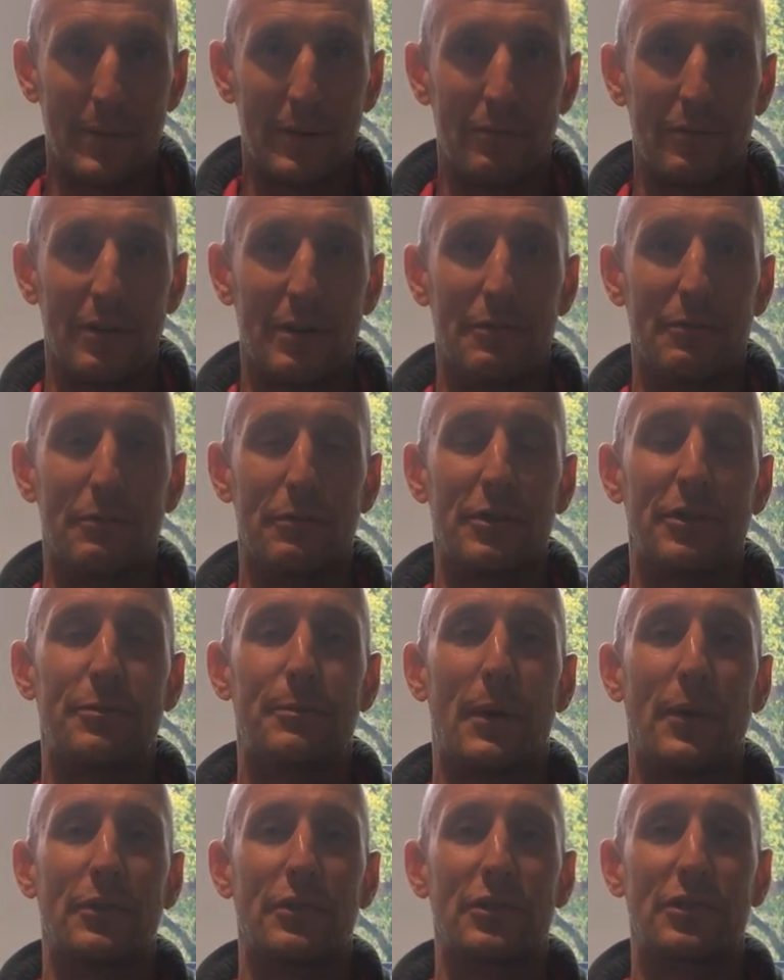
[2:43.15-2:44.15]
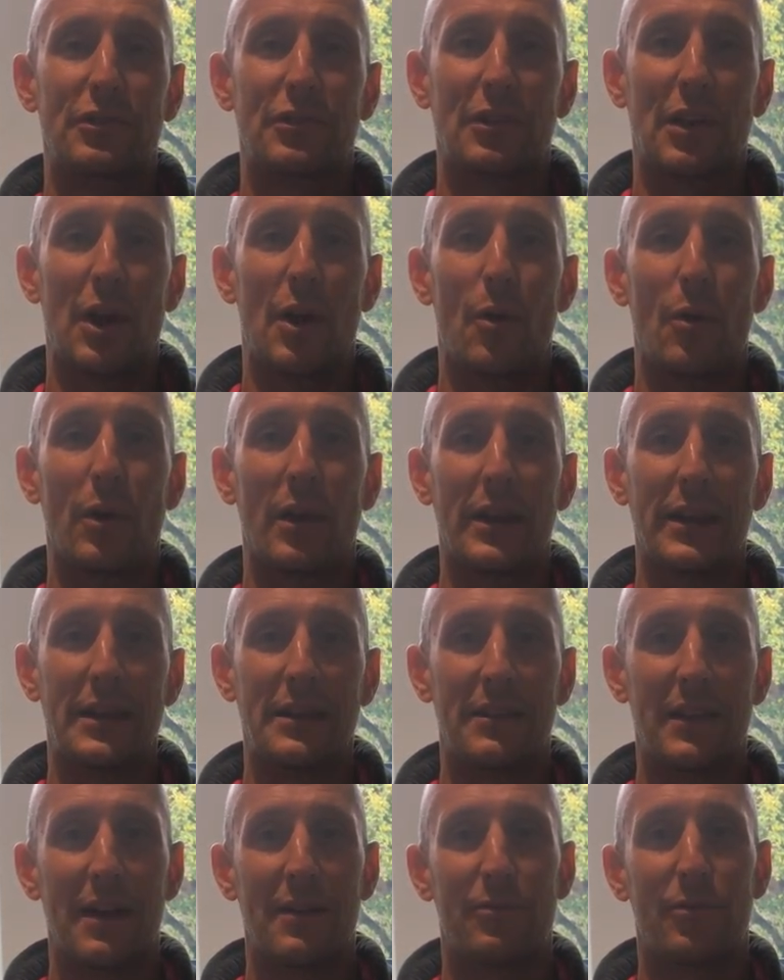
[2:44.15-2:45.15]
It responds slowly,
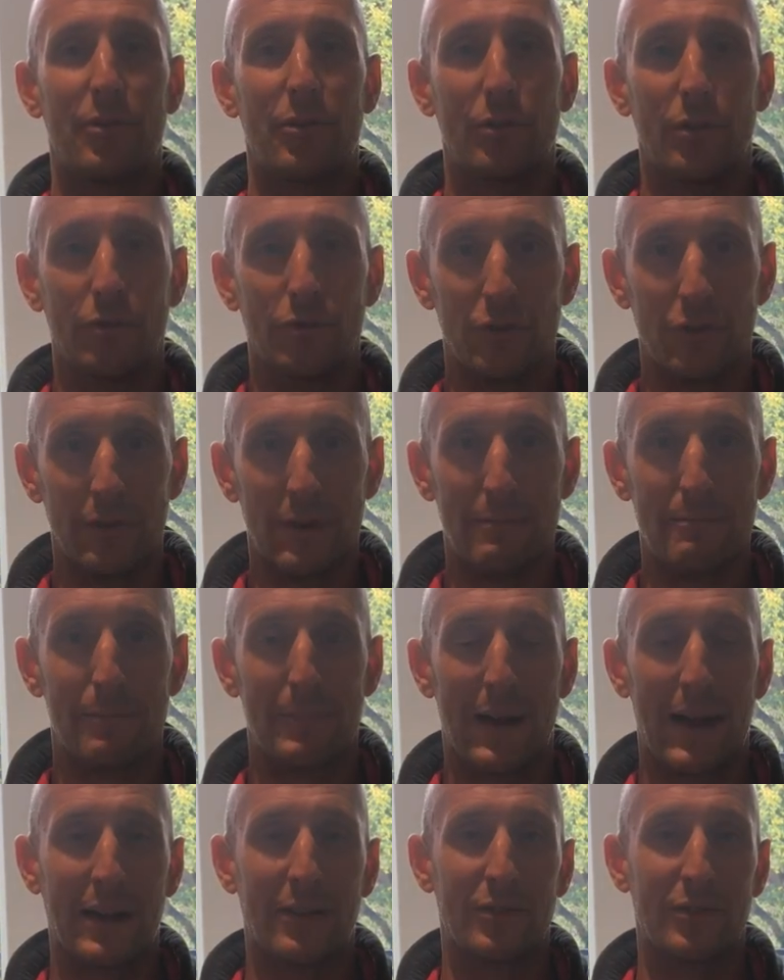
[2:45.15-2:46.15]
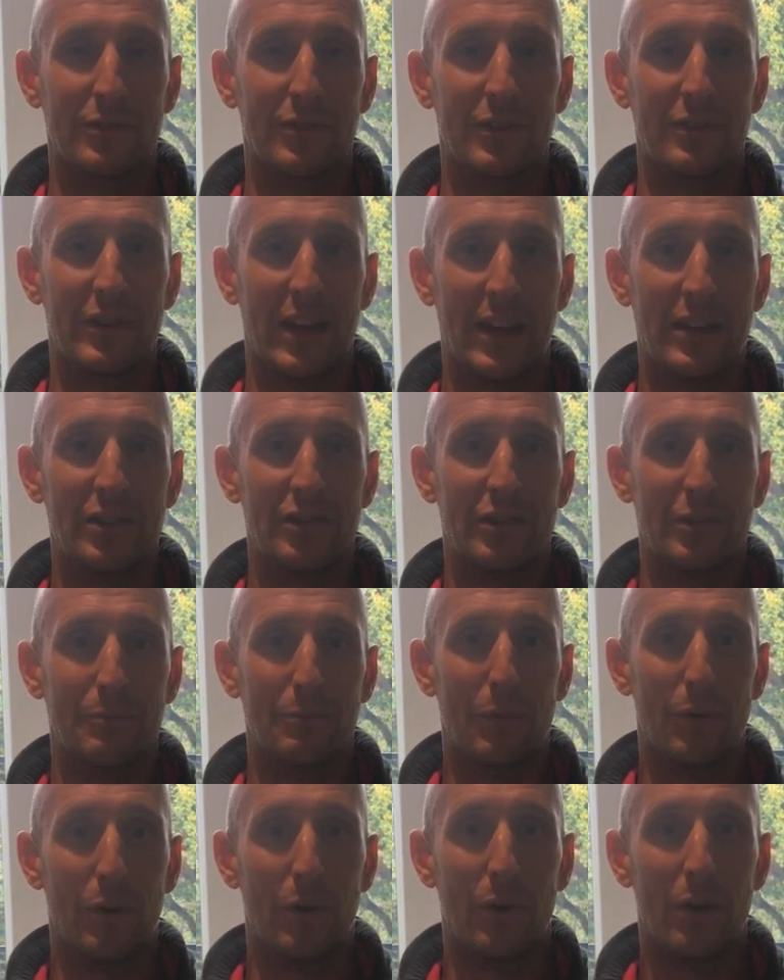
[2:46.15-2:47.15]
therefore under impact, under tension
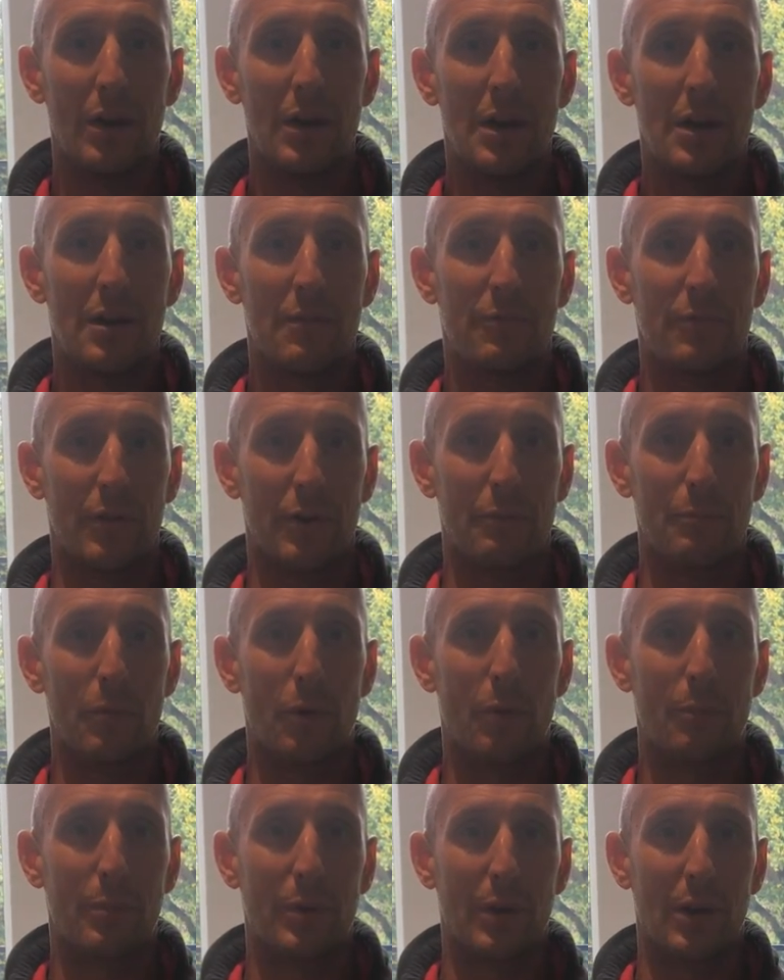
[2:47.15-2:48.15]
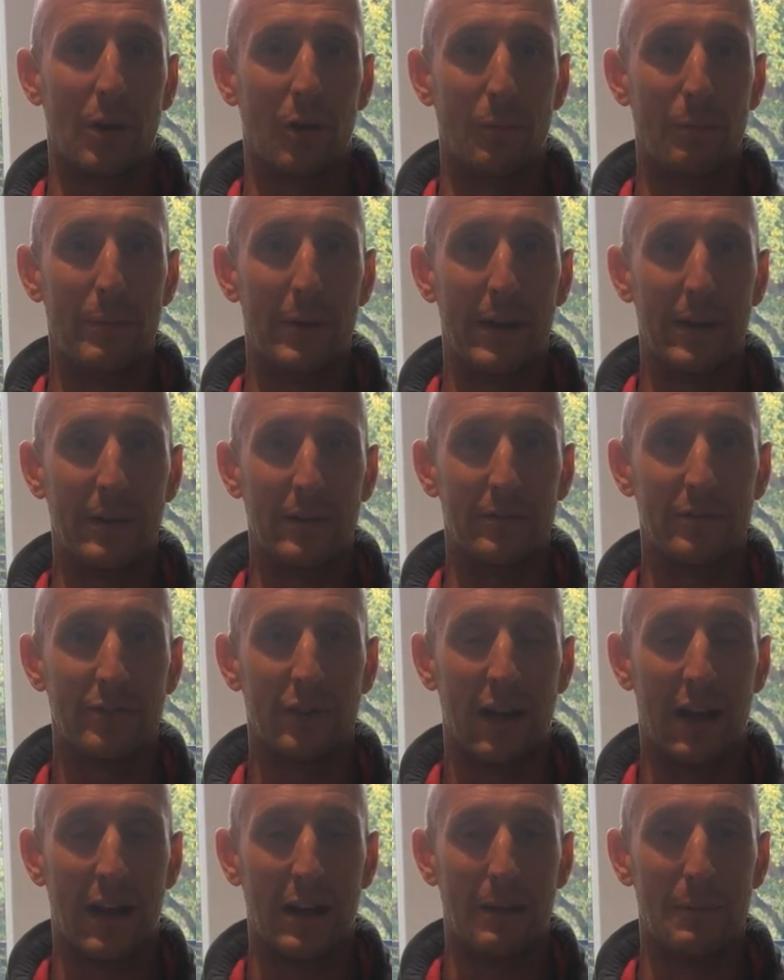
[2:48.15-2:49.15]
for a more prolonged period of
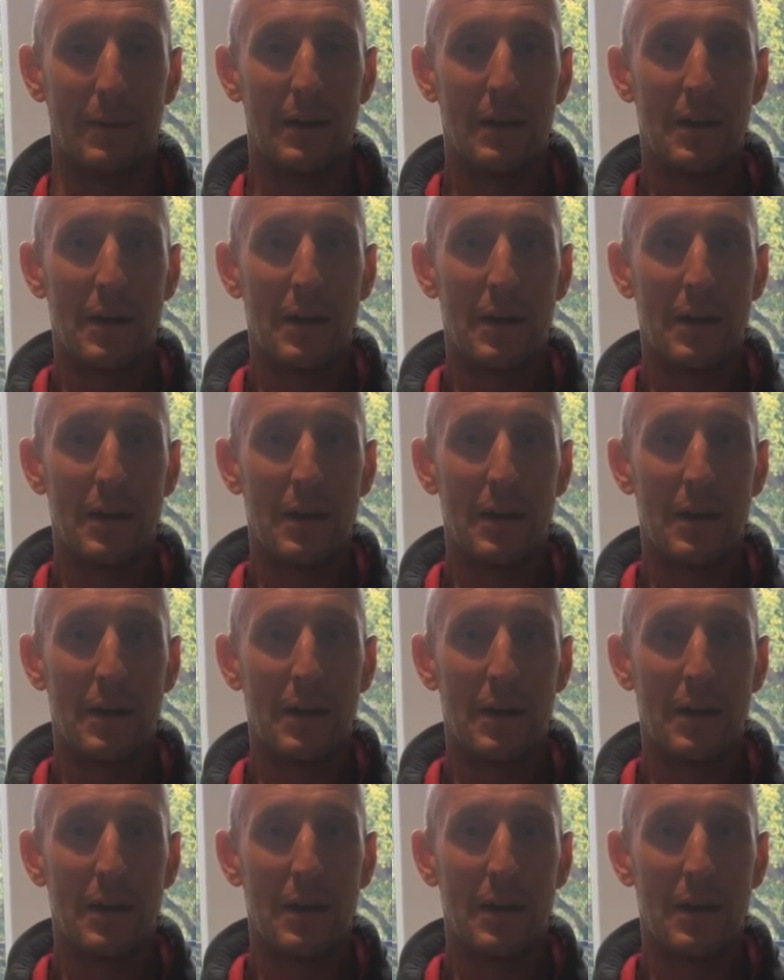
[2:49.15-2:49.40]
time.